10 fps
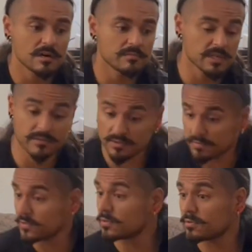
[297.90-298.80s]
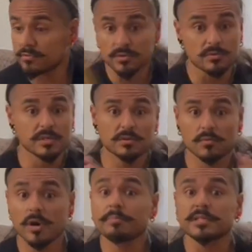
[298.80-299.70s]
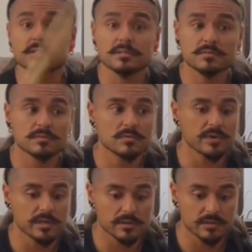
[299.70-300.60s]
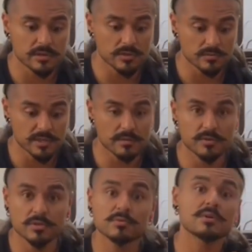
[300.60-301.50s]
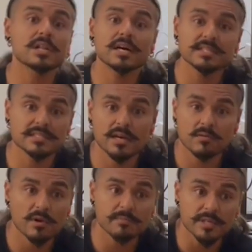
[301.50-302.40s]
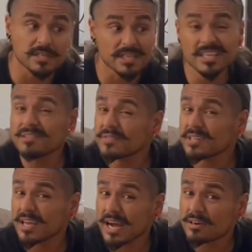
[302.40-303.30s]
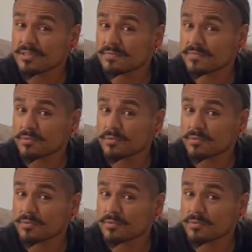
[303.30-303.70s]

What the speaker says: even if you're doing weapons, where you'd be able to utilize that weapon even out of the